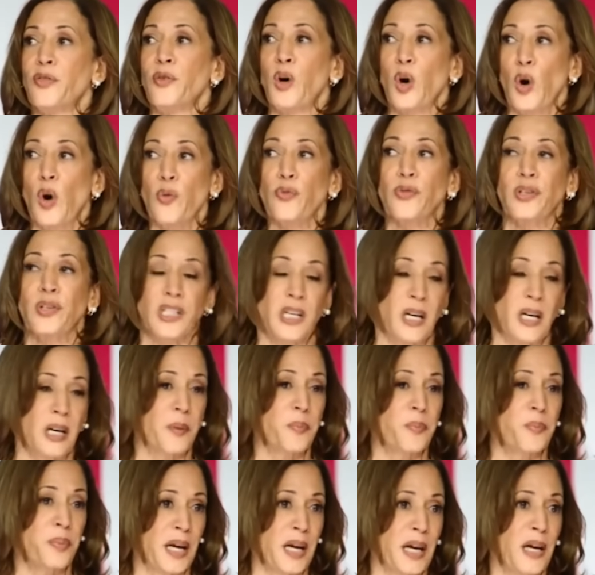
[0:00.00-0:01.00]

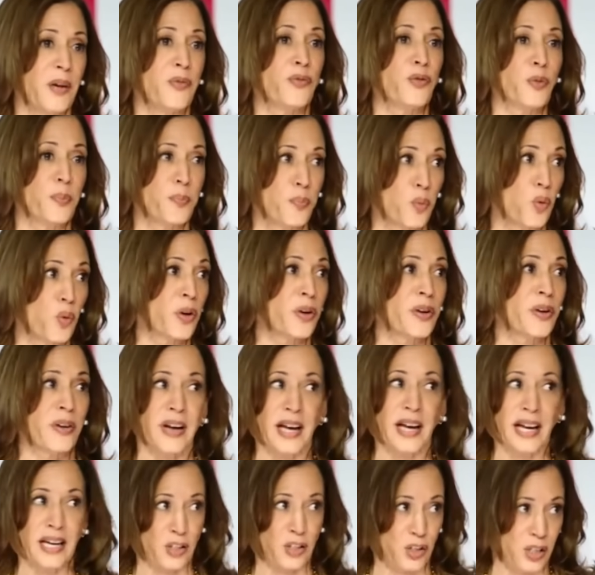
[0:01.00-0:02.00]
overtime pay for border
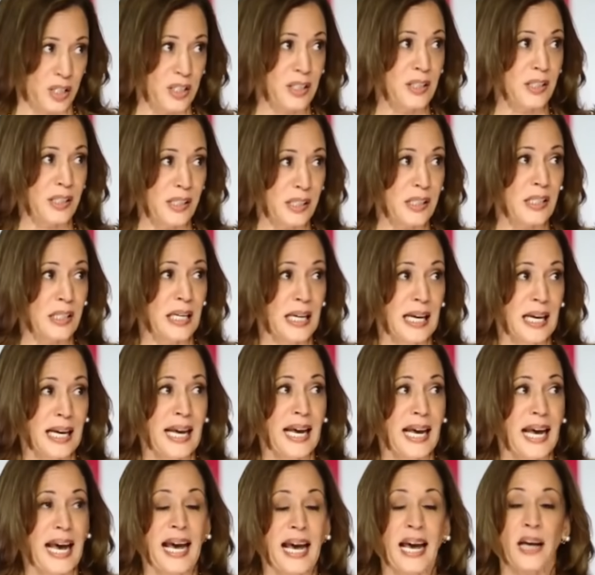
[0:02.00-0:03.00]
agents,
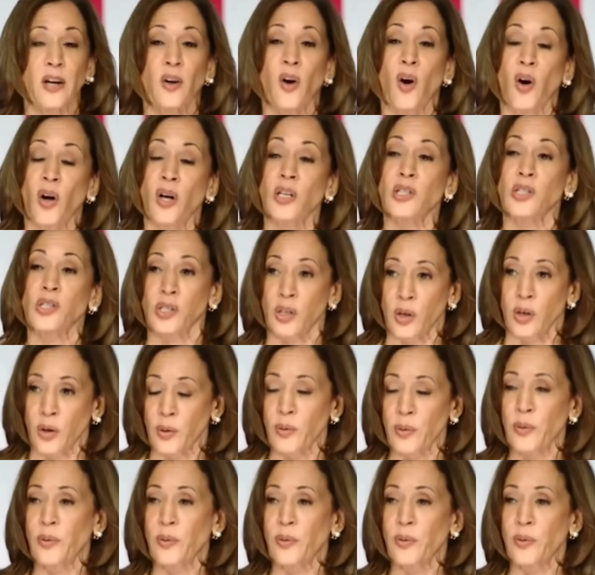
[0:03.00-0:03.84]
and also